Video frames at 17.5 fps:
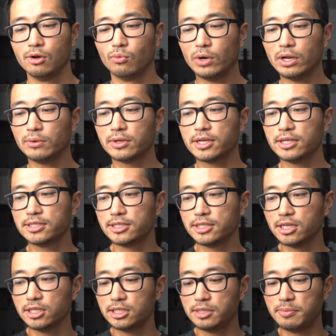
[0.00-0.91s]
what I would
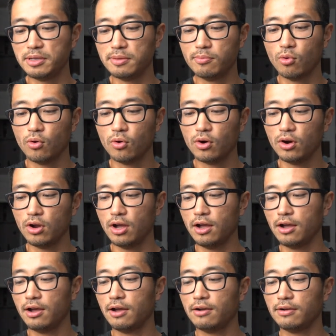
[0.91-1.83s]
consider to be more
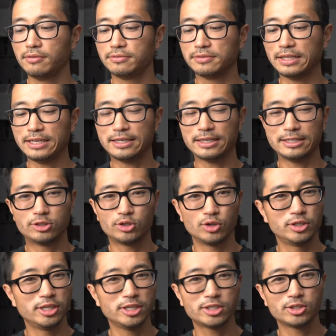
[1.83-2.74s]
of like a
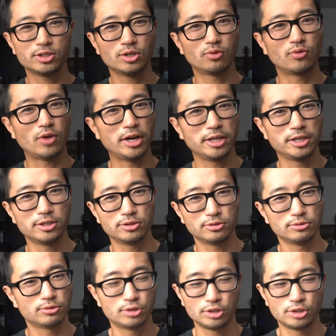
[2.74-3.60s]
traditional running